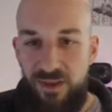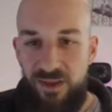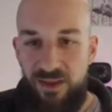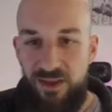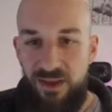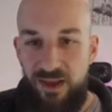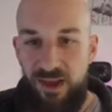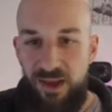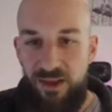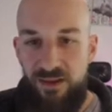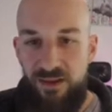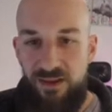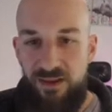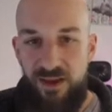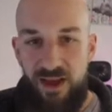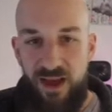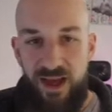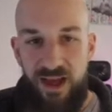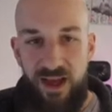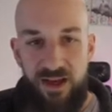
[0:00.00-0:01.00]
This
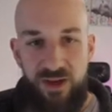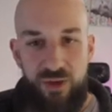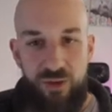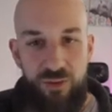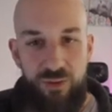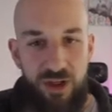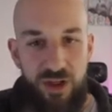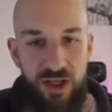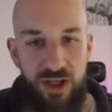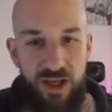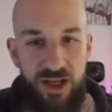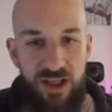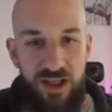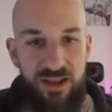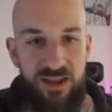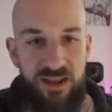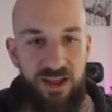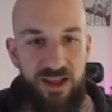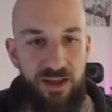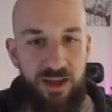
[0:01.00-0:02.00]
actually, I
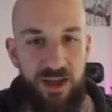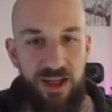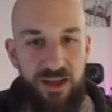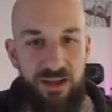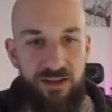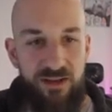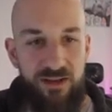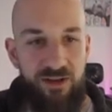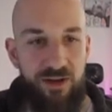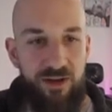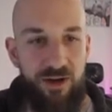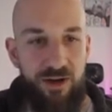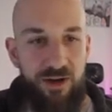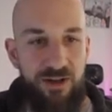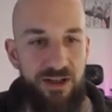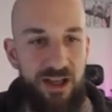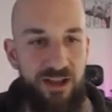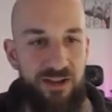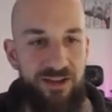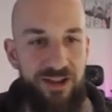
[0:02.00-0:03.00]
think I can start
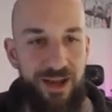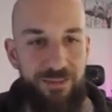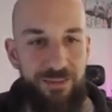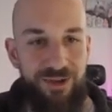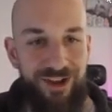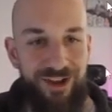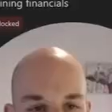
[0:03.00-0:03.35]
to take steps on.